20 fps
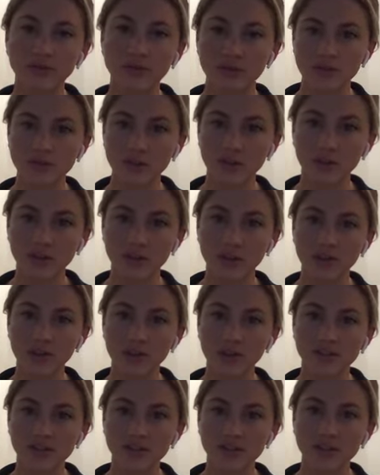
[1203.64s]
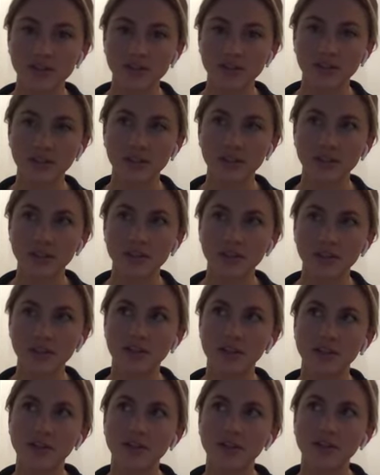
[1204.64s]
Utah. It's
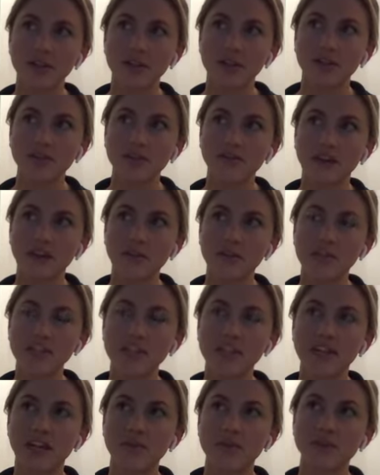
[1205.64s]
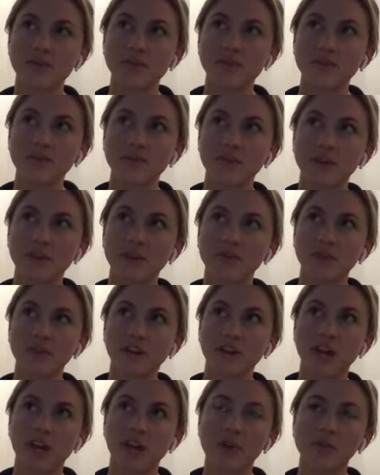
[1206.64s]
family time is like a
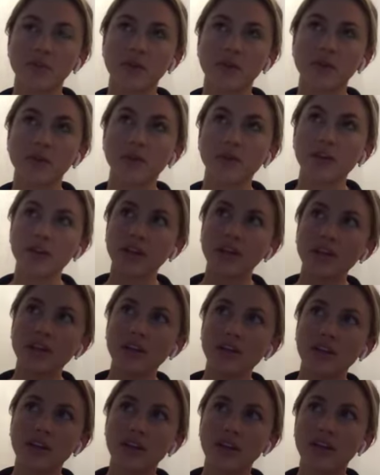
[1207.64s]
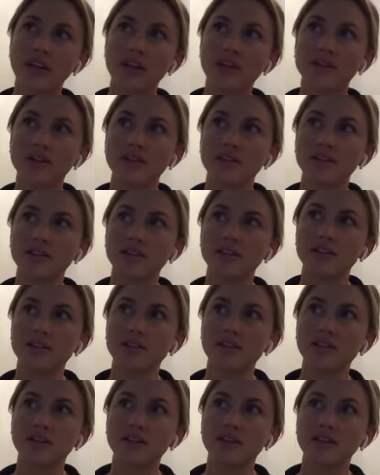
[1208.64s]
very high priority, and
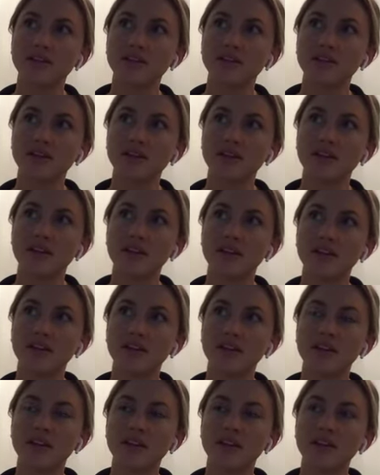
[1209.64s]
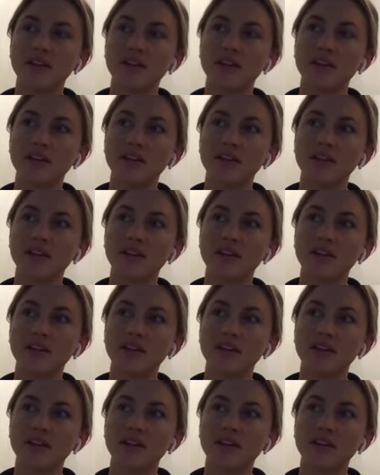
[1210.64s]
I think,